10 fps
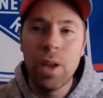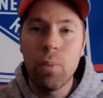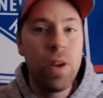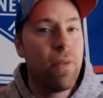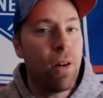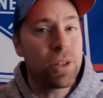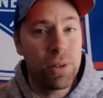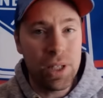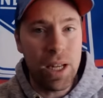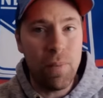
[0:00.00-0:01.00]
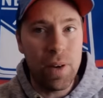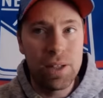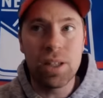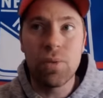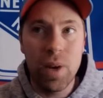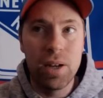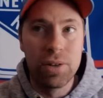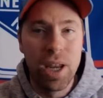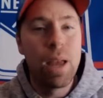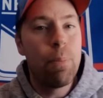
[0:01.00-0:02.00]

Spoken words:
We've also seen evidence that the Rangers